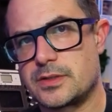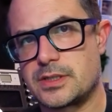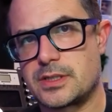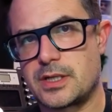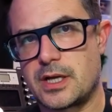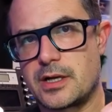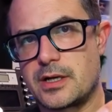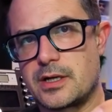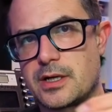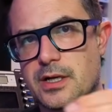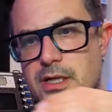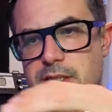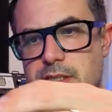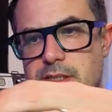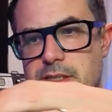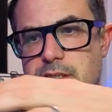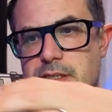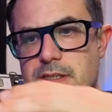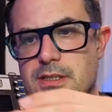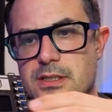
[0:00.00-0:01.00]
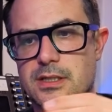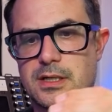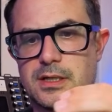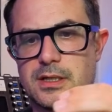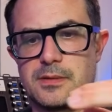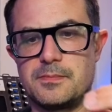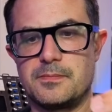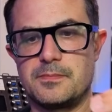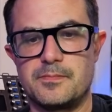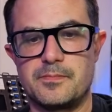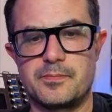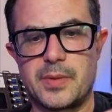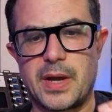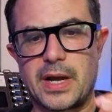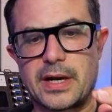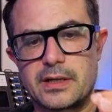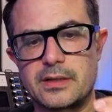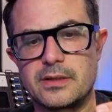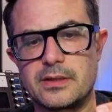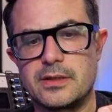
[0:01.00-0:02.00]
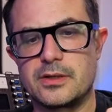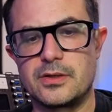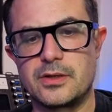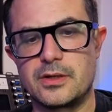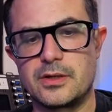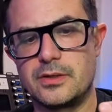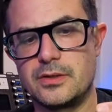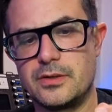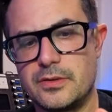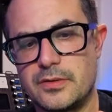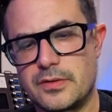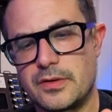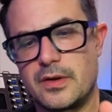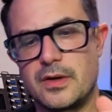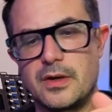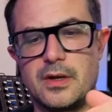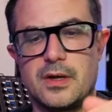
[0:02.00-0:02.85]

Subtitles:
standardized pattern that you can use.